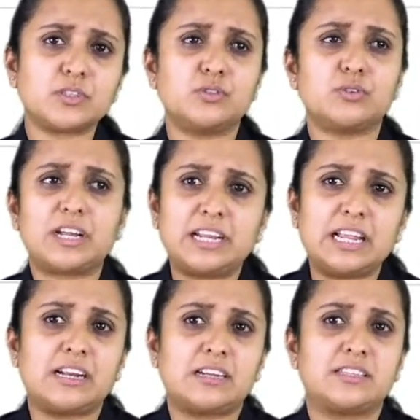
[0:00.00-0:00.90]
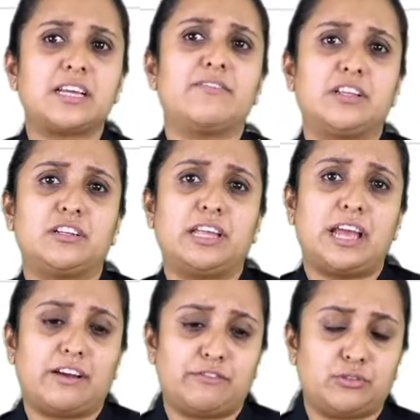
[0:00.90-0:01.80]
so that they will understand whether they
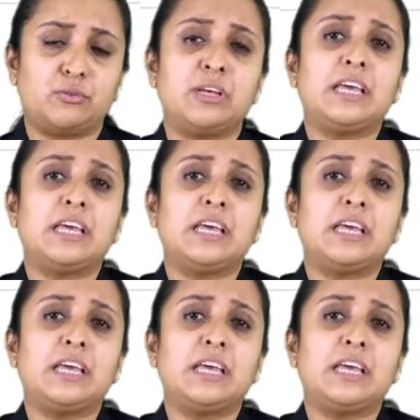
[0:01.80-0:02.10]
have to